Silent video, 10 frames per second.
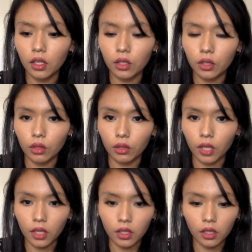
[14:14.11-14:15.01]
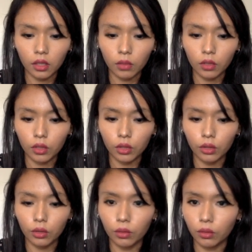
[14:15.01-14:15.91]
so that's equal
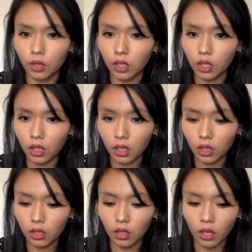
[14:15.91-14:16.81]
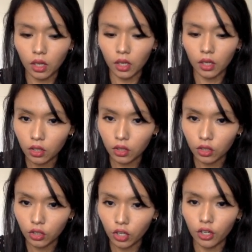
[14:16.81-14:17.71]
to t dot
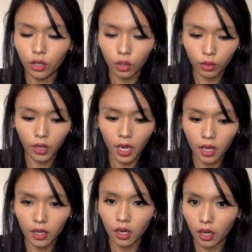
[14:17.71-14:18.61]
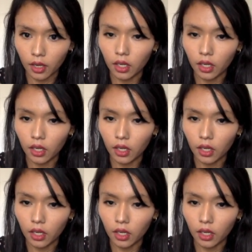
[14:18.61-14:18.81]
charCodeAt i